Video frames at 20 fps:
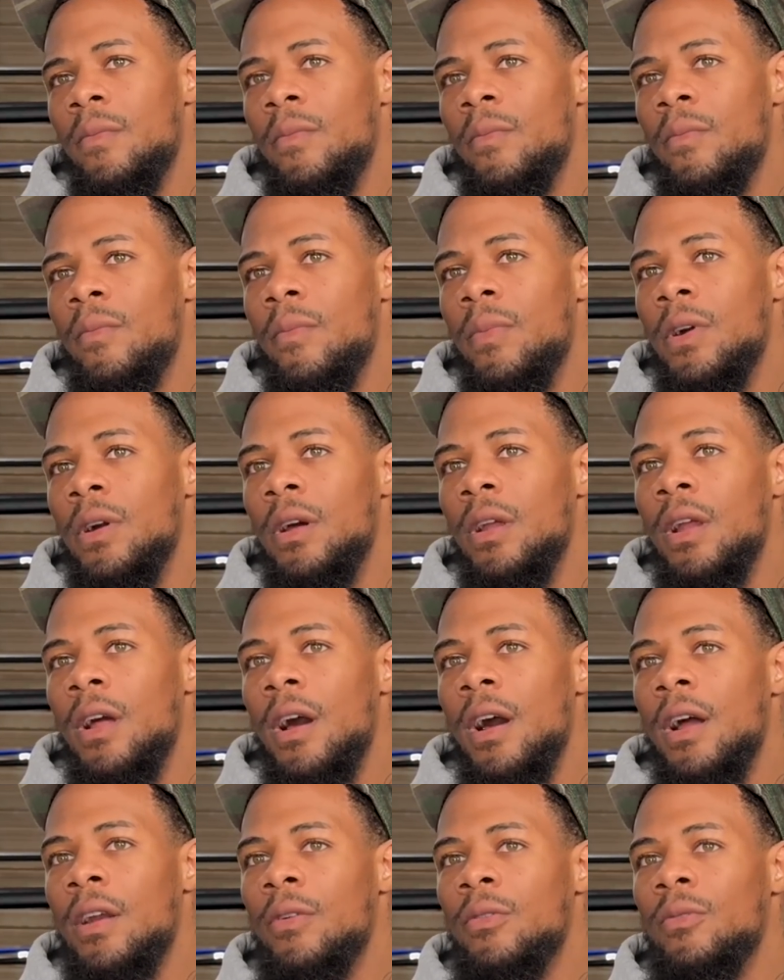But
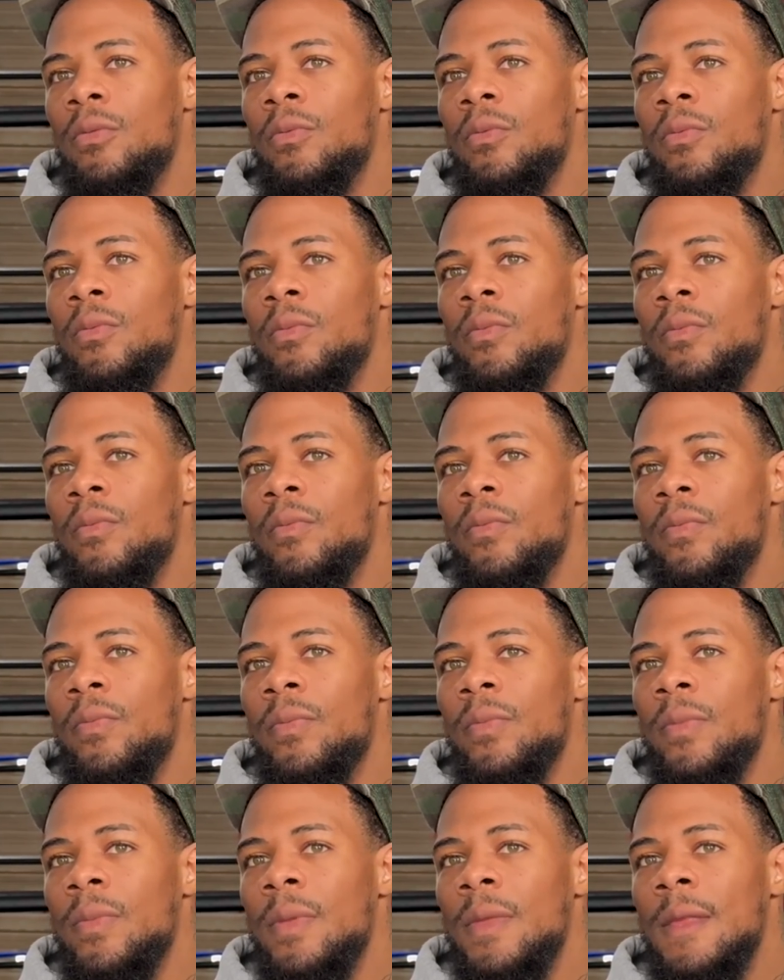
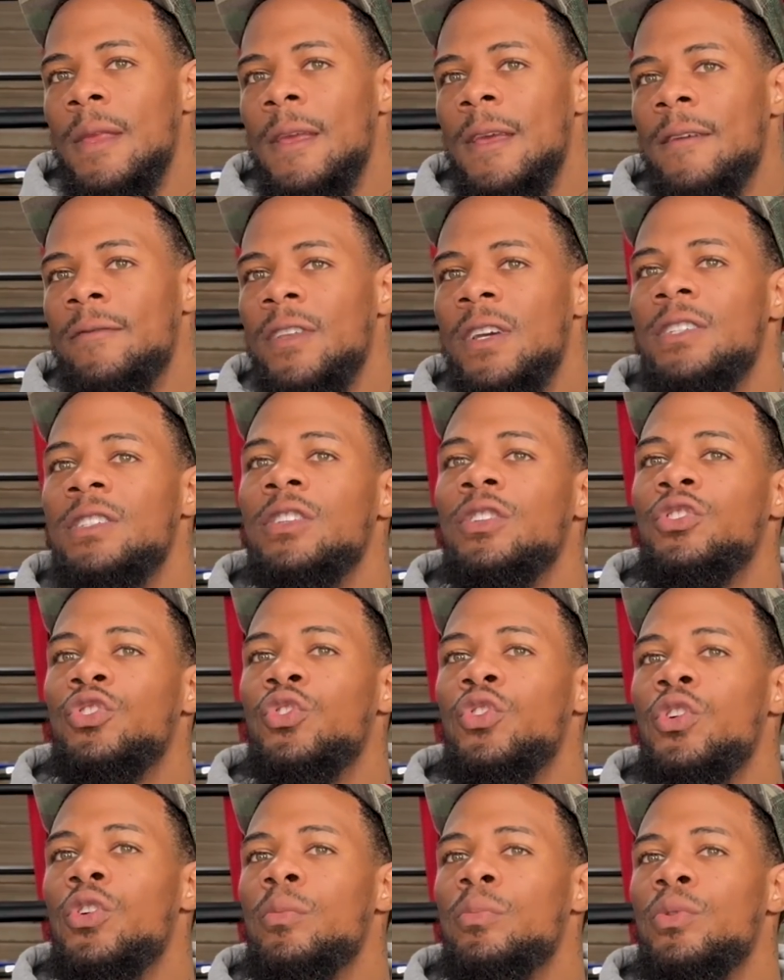if there's a
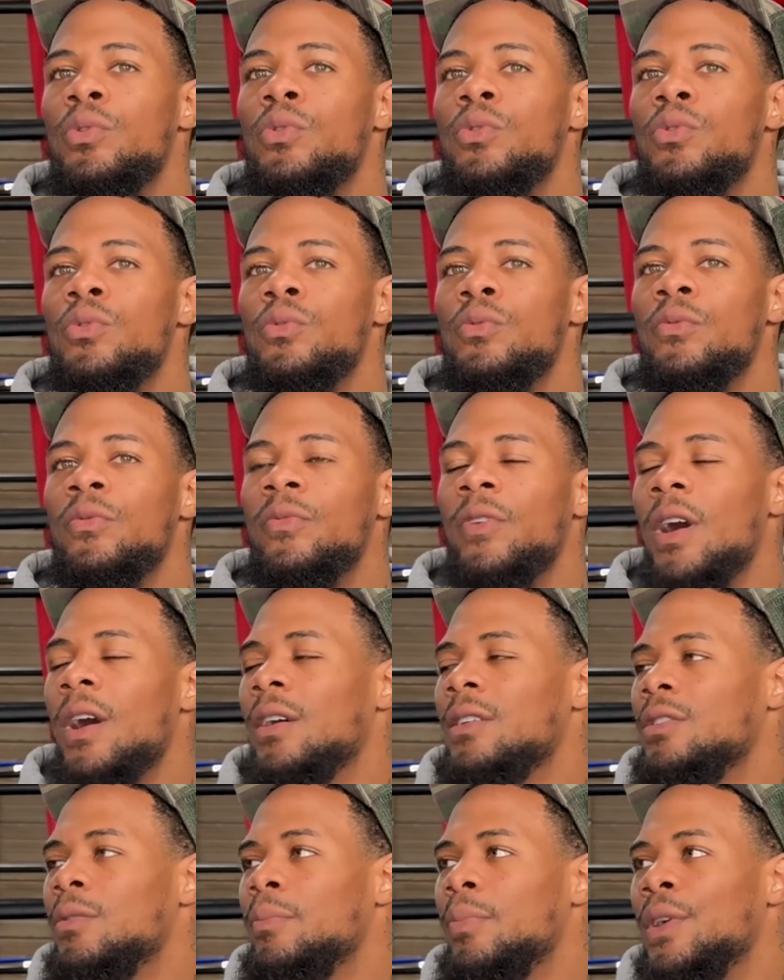durable
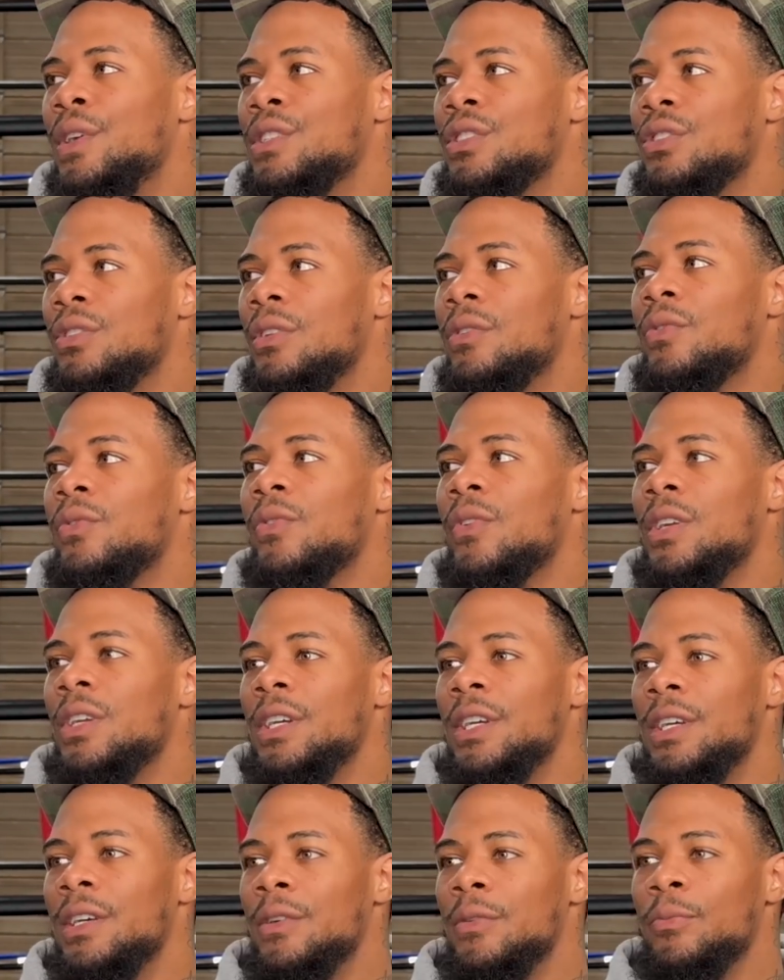volume puncher in front of
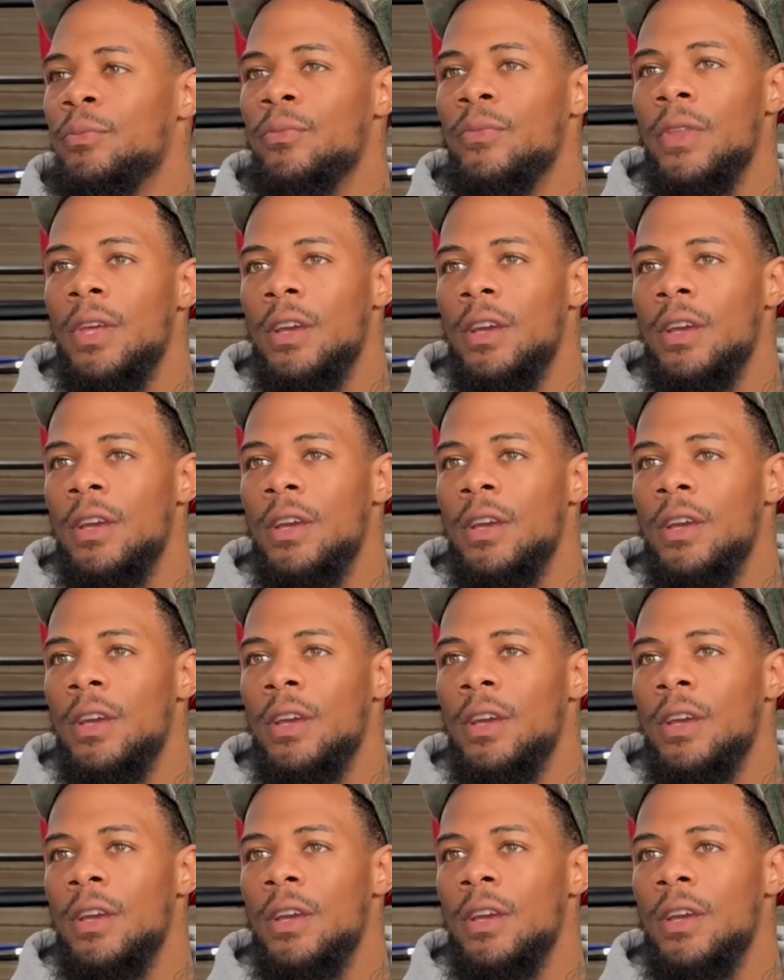him,